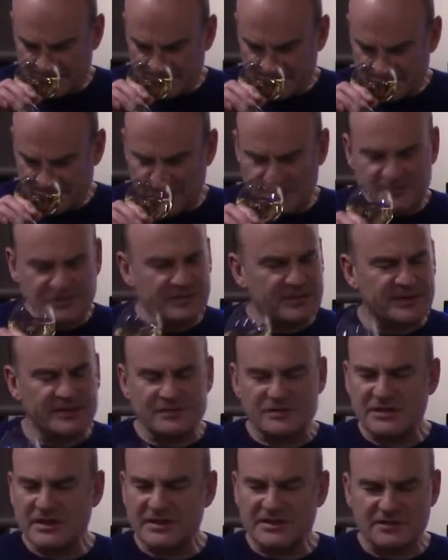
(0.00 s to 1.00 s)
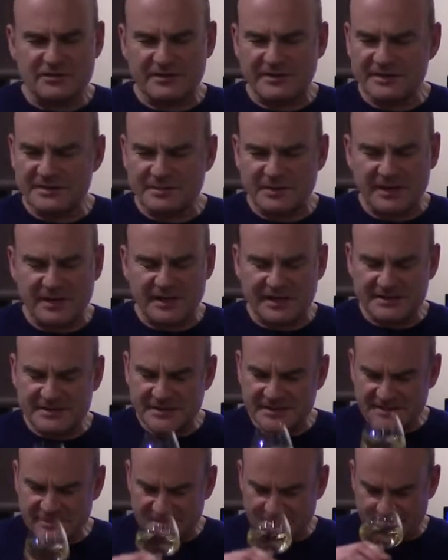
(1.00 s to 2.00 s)
Perhaps a bit of gingery spice.
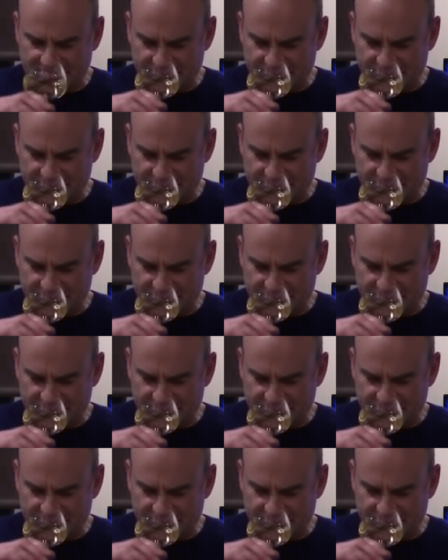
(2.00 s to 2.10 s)
It's